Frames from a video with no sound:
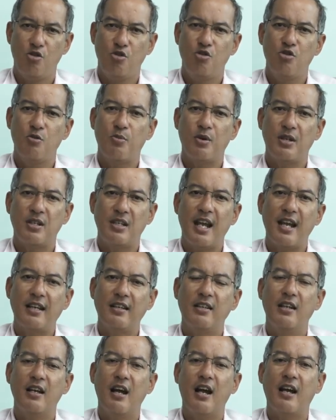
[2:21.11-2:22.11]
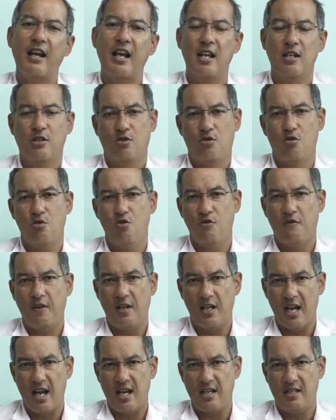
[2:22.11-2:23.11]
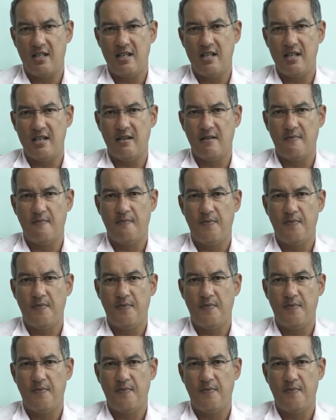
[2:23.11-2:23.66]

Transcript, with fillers: to protect against COVID 19.